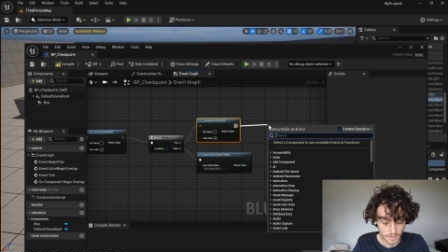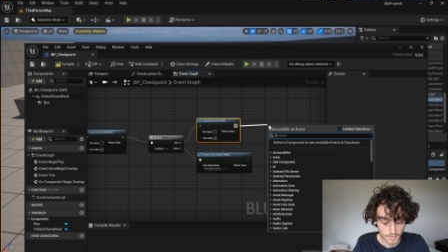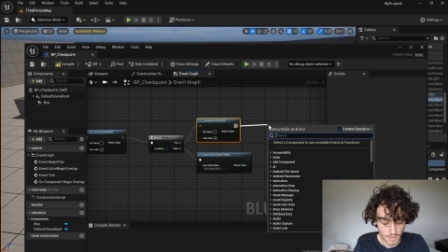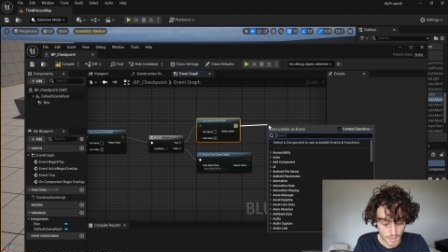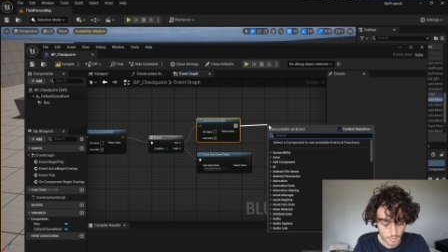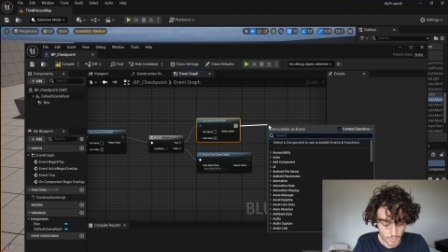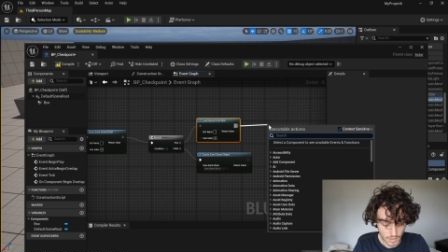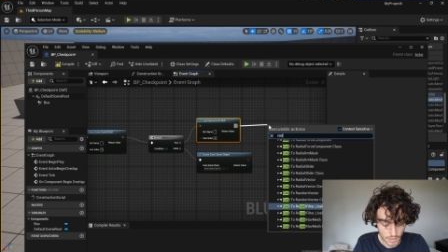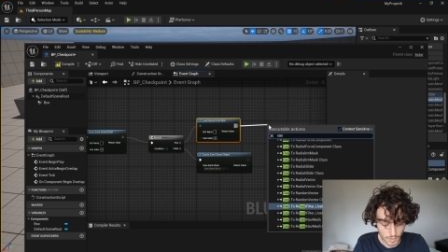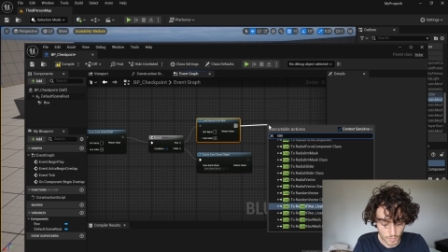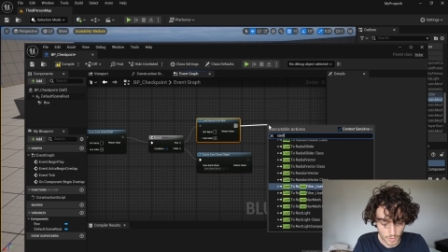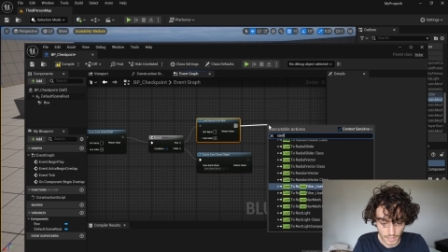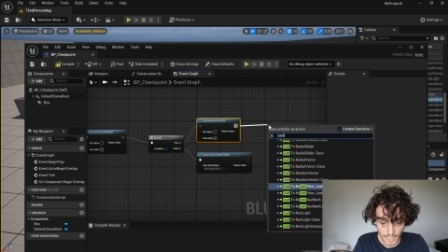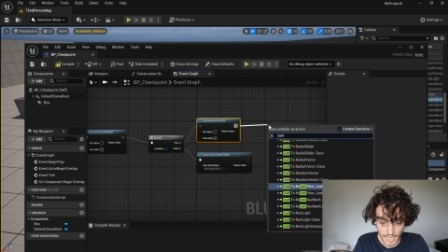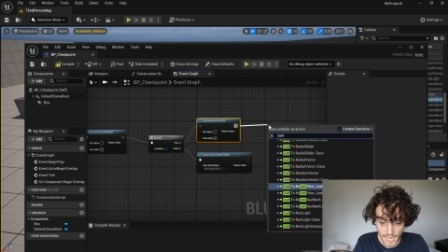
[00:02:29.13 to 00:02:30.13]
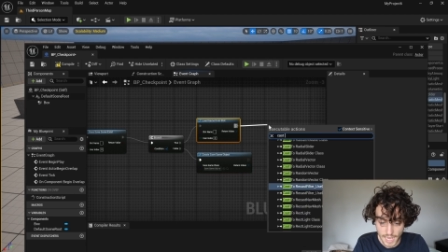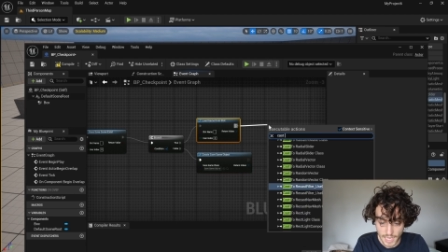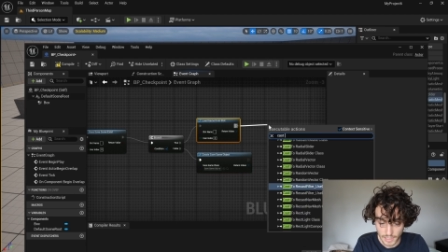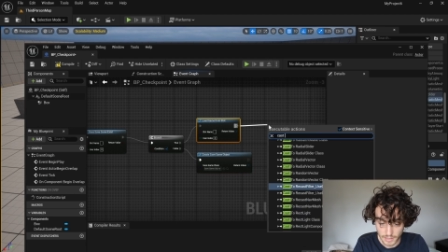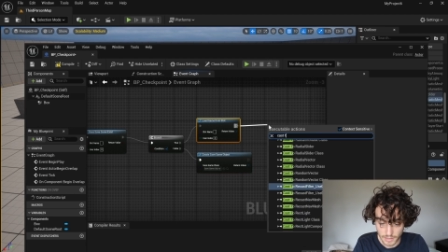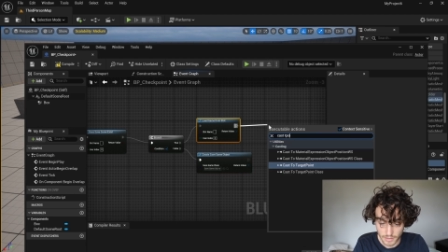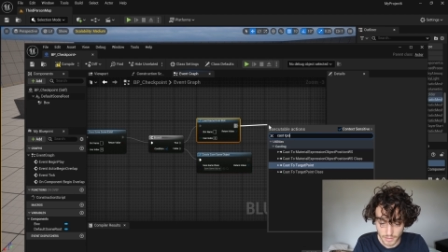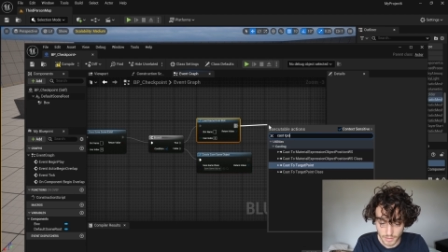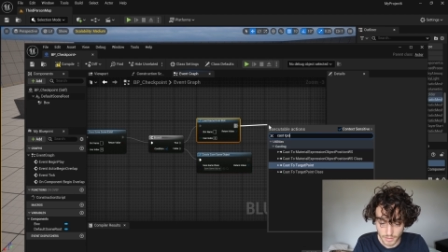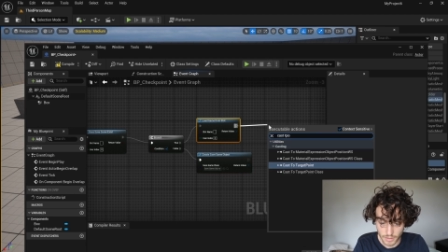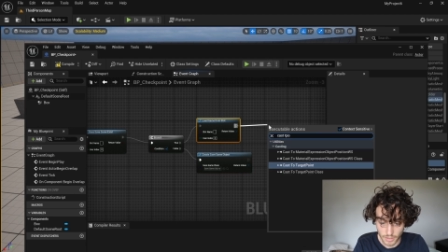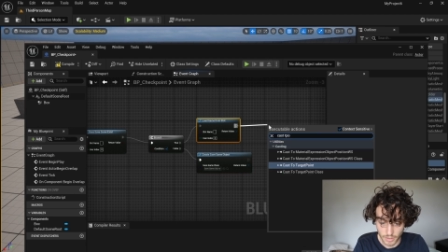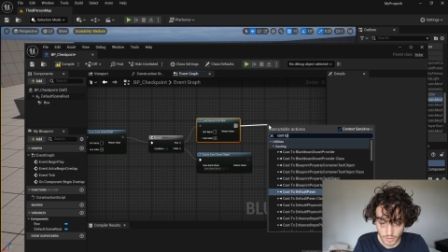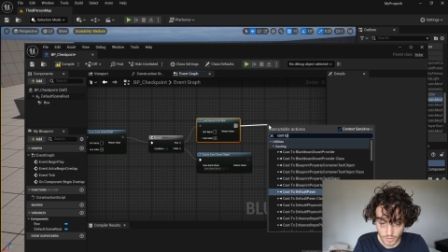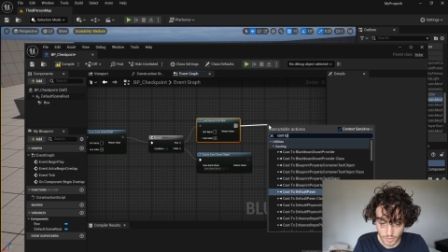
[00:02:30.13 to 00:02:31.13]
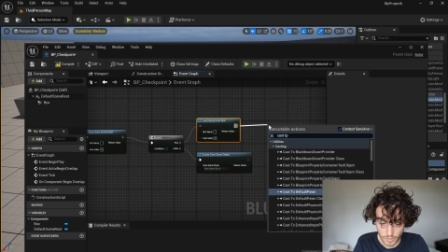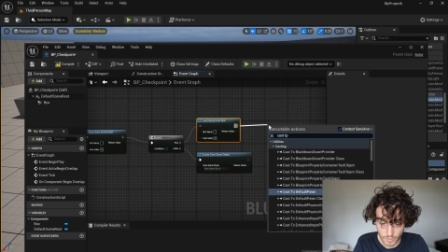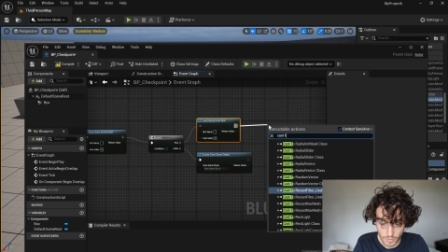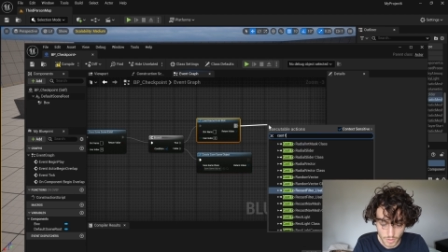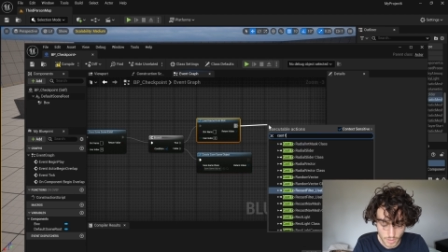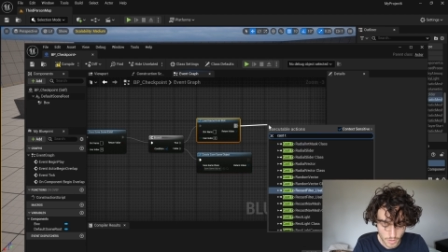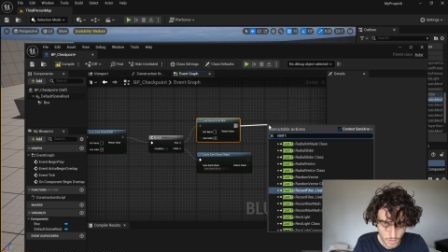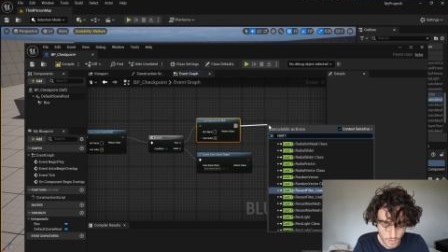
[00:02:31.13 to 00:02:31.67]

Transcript: then we're going to want to cast to